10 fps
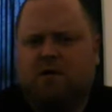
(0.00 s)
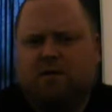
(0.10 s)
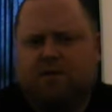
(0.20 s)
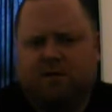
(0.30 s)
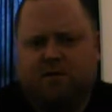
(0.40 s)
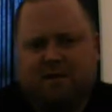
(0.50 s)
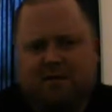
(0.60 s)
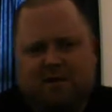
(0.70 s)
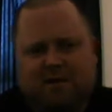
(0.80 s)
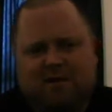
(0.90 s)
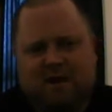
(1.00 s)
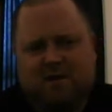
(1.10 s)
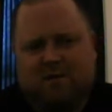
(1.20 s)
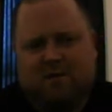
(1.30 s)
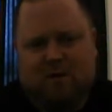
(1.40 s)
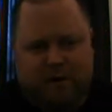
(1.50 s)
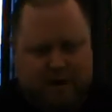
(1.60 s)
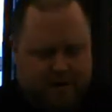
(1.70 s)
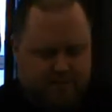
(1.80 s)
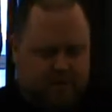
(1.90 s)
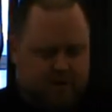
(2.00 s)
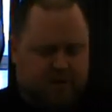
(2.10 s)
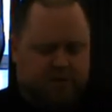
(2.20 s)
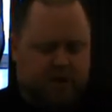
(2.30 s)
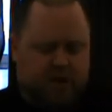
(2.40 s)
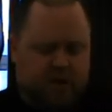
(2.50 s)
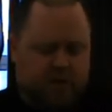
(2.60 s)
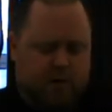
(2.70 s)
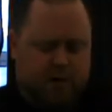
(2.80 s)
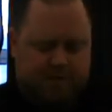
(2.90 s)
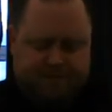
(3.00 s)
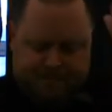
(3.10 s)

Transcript: I think it was the 16 or something like that, well, the very early one.